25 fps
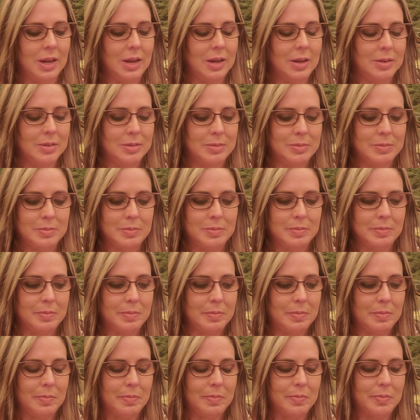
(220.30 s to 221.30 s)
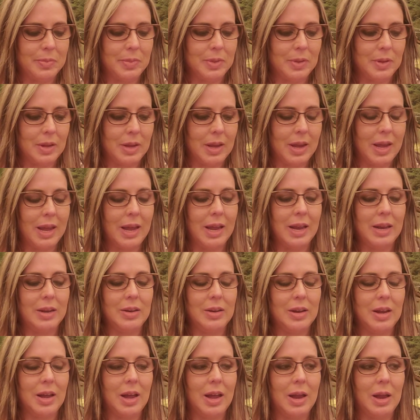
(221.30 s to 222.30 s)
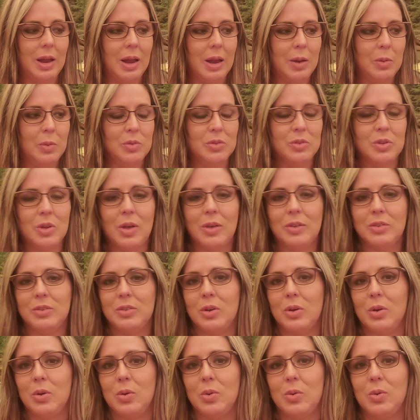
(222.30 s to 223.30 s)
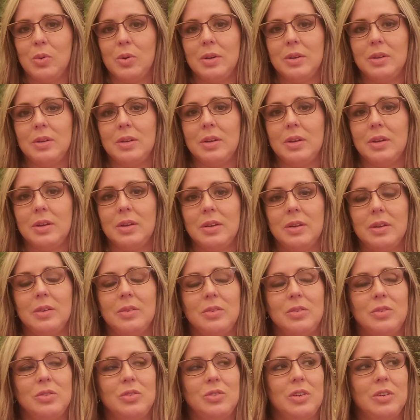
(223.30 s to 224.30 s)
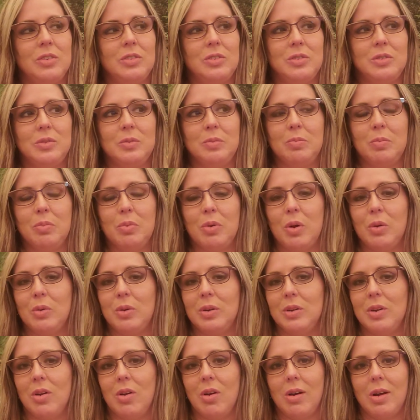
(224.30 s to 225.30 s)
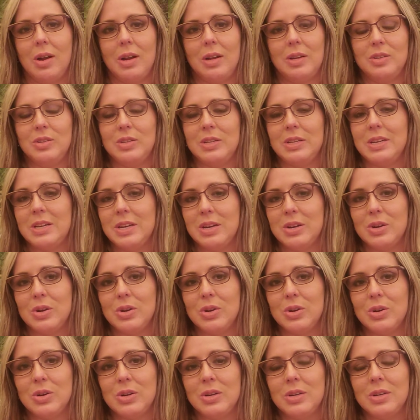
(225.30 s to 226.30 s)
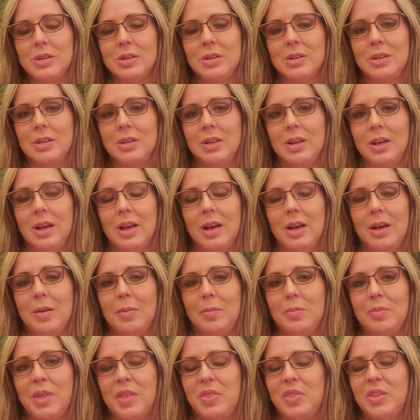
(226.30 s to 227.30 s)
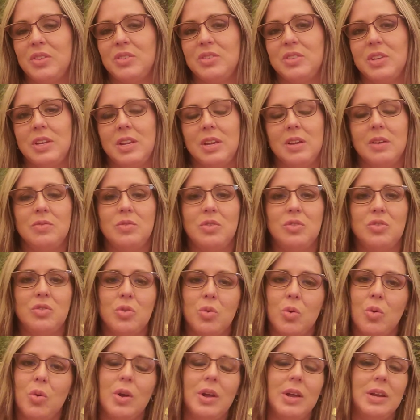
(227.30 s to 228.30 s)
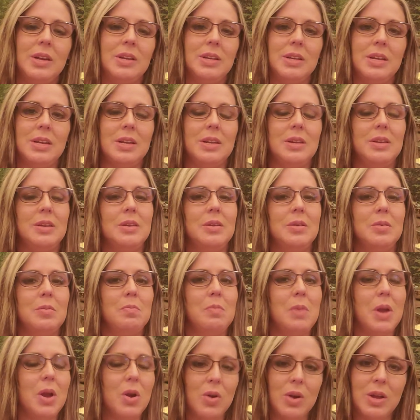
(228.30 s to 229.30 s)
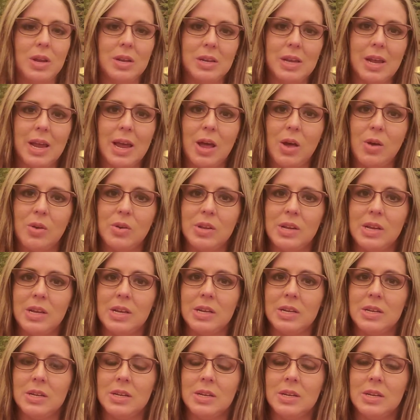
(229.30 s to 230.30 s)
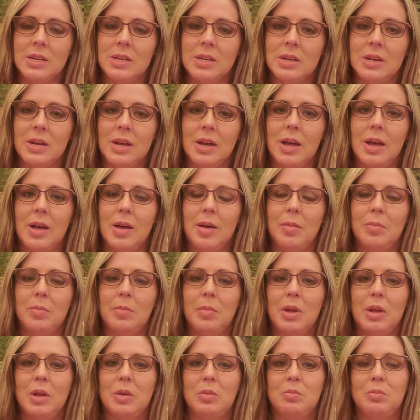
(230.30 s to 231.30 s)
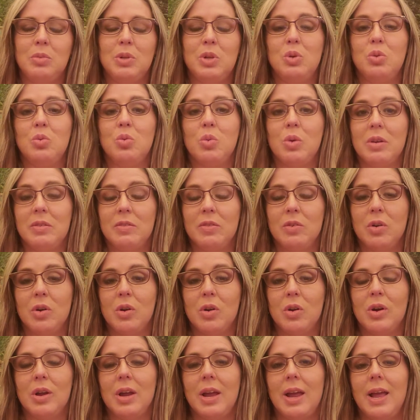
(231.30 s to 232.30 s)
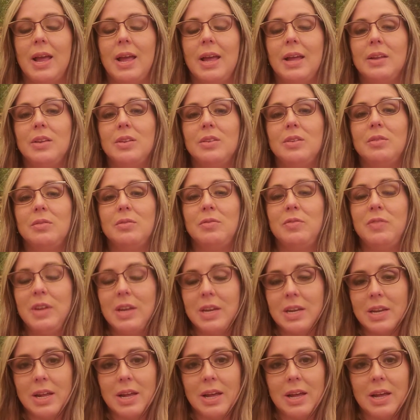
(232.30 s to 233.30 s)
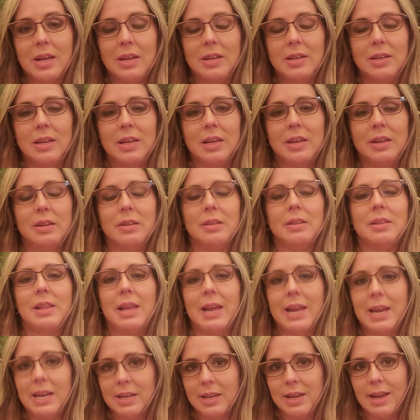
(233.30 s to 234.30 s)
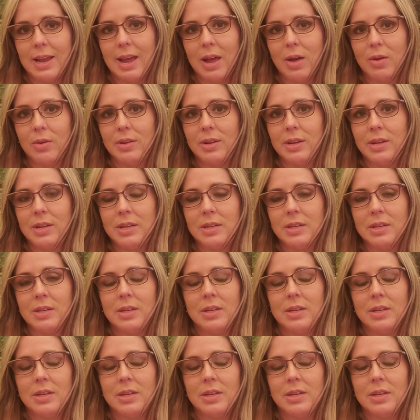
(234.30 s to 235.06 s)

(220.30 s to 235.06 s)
Um, and I, I, was also uh, just brokenhearted to hear um, that the city of Detroit in Marion County, um, Blue River, and Vida in Lane County,